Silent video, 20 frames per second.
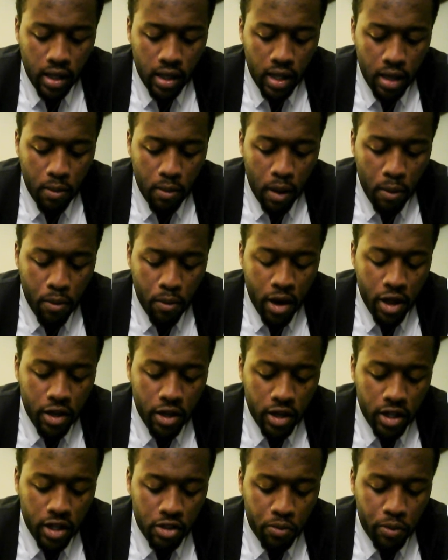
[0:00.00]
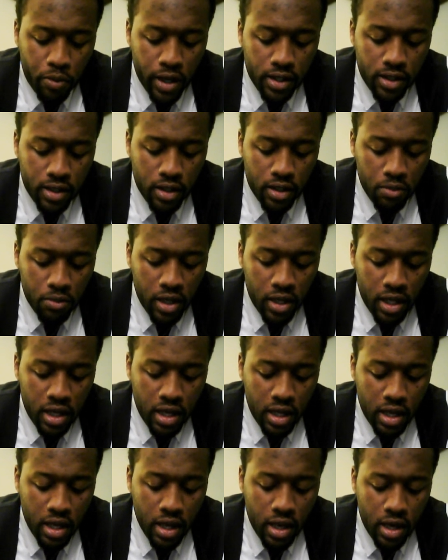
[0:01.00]
that my brother expressed to
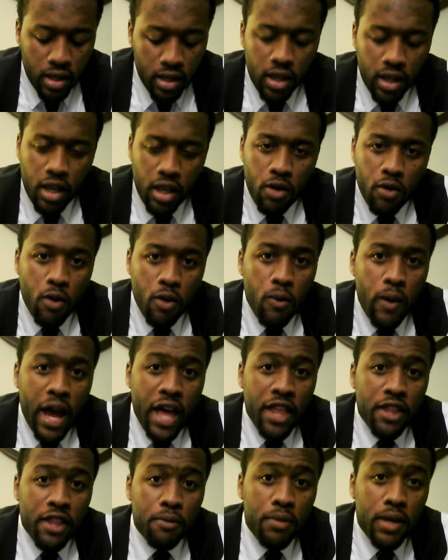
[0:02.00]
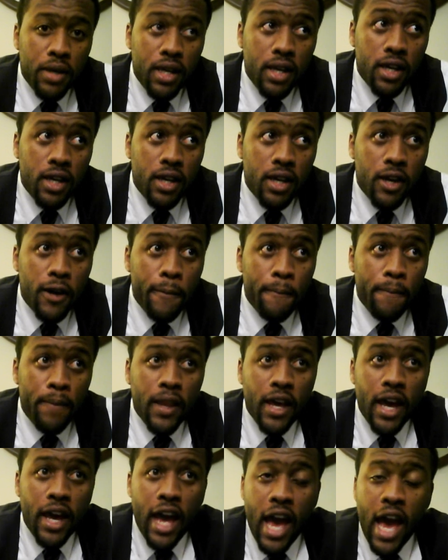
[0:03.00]
me that he would rather be
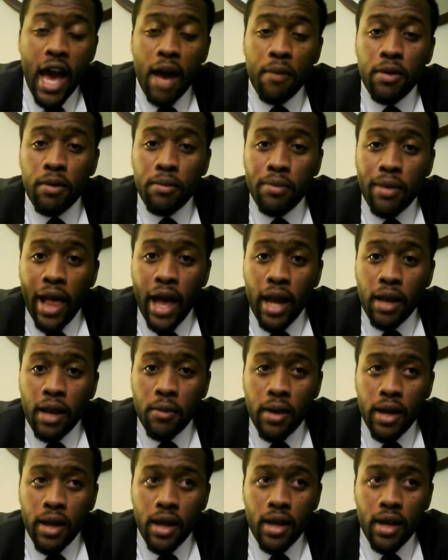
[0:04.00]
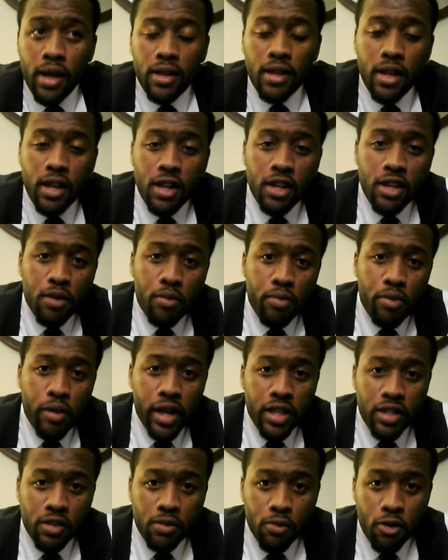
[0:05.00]
a happy black man than a
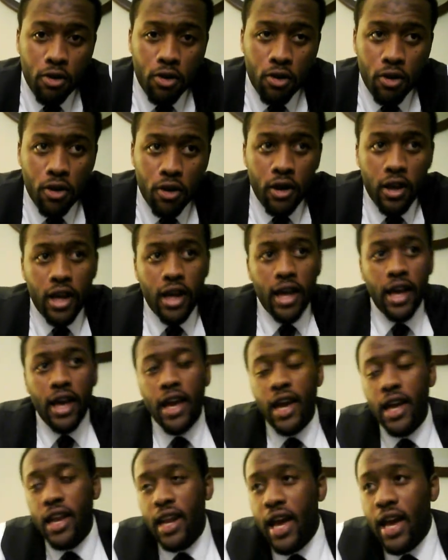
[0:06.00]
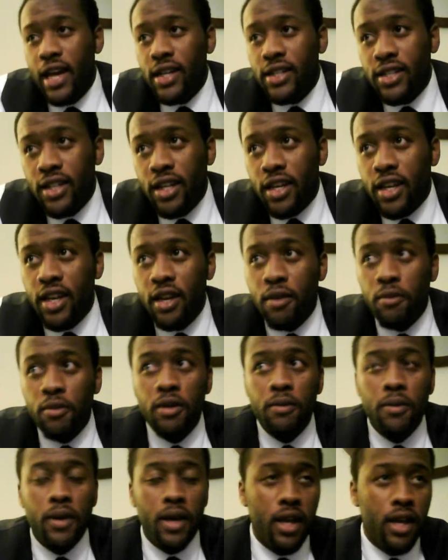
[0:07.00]
depressed Moor. And that shit hit
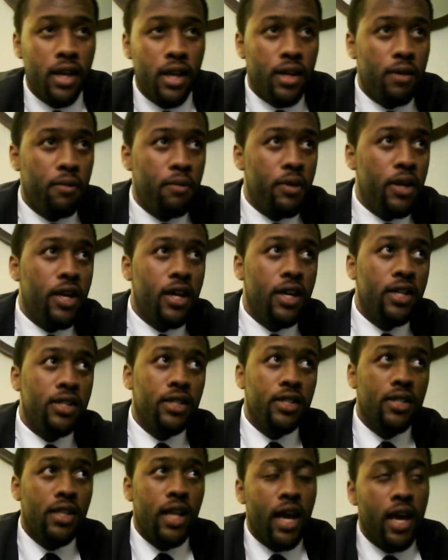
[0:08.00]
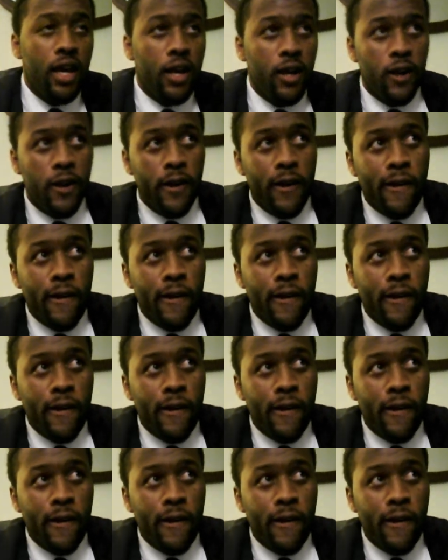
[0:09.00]
me, man, because it's like,